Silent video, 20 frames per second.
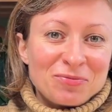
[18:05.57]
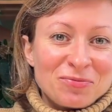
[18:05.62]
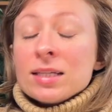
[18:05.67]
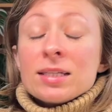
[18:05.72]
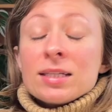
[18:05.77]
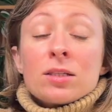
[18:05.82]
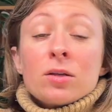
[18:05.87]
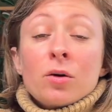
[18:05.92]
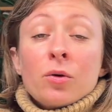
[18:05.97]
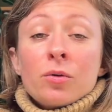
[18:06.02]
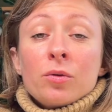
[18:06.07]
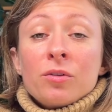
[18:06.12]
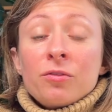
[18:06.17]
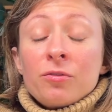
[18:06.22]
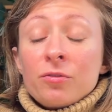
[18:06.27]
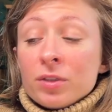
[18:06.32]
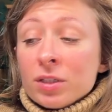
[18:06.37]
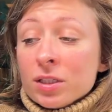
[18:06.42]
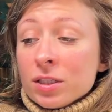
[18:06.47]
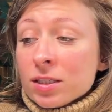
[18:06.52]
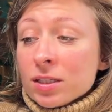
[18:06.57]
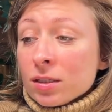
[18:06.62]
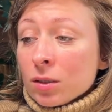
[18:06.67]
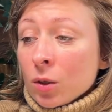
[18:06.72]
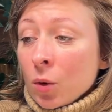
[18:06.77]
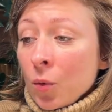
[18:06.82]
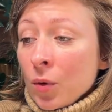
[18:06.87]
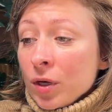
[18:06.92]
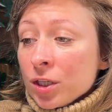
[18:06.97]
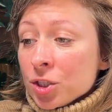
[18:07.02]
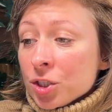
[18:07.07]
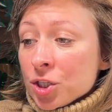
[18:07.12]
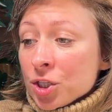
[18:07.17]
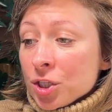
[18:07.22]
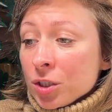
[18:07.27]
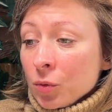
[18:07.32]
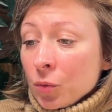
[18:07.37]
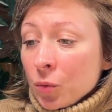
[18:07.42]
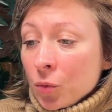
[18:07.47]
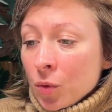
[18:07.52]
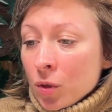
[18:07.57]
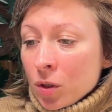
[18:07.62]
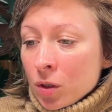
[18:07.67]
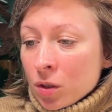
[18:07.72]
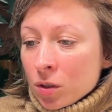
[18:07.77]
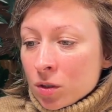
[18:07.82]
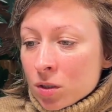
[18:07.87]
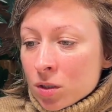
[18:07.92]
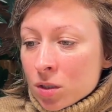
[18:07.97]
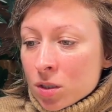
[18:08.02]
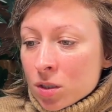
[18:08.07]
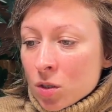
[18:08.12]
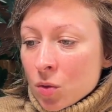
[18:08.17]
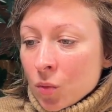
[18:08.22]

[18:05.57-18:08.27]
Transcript: So the first question was,